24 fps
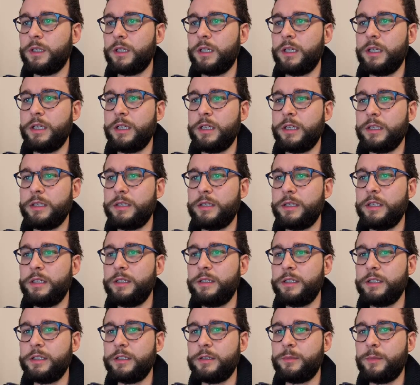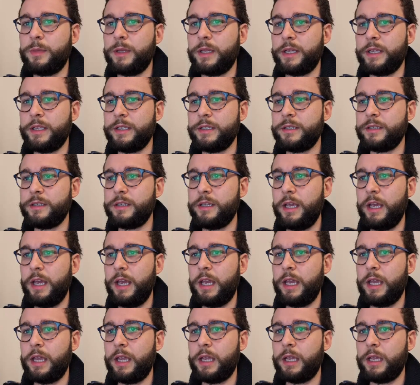is it displays
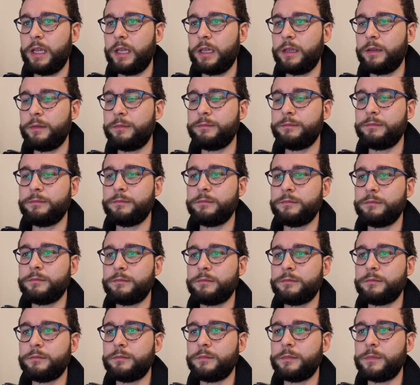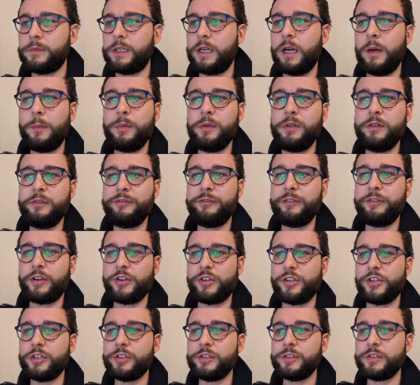a couple of
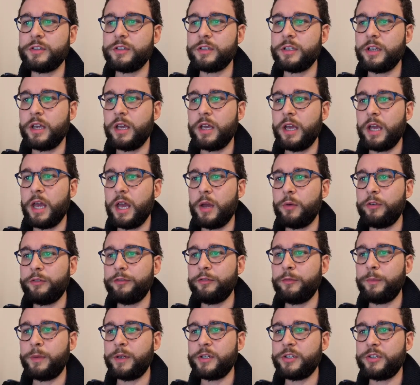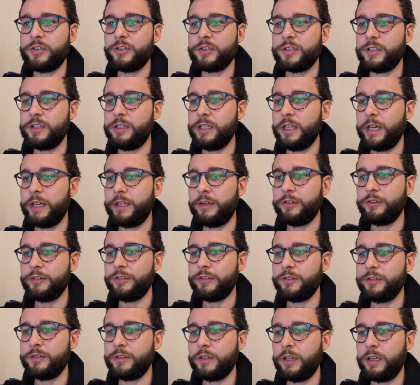functions, and we have a bunch of
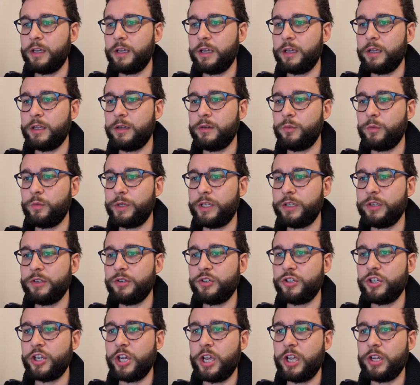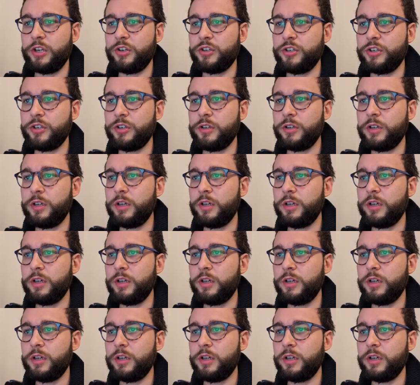sliders, and we can change